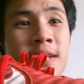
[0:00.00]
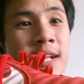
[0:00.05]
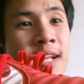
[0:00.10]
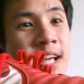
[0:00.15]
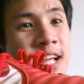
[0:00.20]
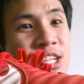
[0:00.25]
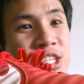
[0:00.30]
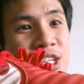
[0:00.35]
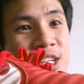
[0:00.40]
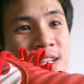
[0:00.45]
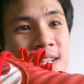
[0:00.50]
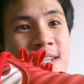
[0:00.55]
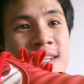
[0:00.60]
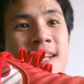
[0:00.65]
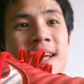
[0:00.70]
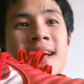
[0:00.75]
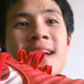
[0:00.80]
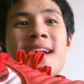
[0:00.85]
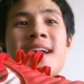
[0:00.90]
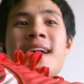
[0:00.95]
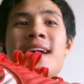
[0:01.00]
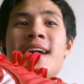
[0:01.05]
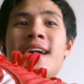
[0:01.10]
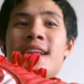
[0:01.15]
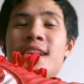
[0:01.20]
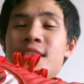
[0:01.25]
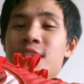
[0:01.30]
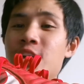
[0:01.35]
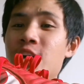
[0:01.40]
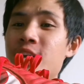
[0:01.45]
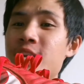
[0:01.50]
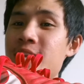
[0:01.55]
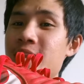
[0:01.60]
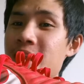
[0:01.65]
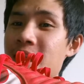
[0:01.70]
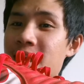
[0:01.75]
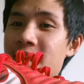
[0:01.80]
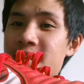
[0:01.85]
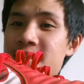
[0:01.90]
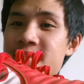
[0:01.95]
Legend, not the
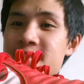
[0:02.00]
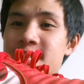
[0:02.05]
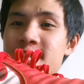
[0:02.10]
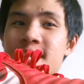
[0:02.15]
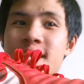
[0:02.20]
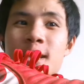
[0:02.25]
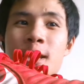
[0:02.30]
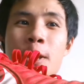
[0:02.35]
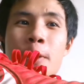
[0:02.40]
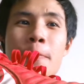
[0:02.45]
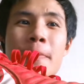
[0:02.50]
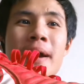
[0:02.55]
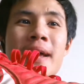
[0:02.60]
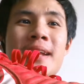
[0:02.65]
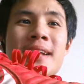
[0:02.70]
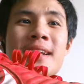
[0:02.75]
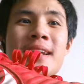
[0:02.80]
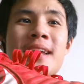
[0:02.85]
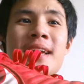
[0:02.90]
Legacy, but